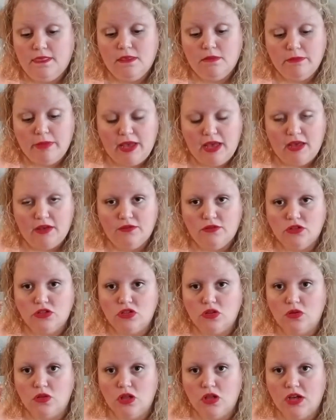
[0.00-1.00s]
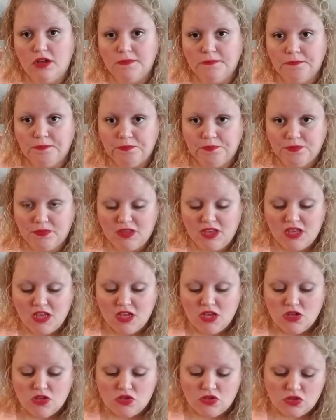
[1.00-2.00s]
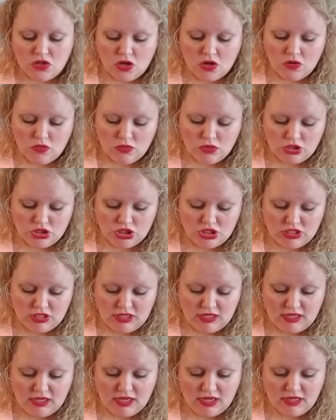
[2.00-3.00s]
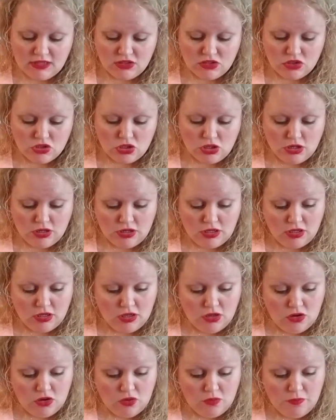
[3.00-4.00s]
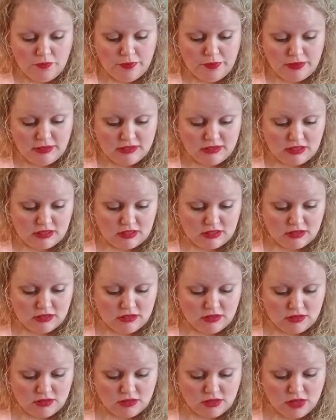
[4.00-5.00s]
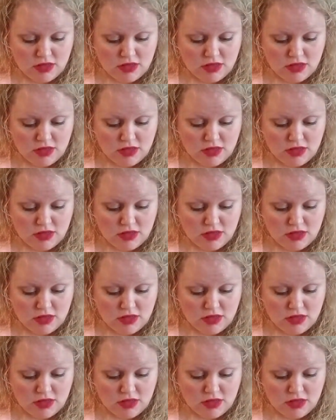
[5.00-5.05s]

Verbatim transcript: bag for so long. So she is starting a new business.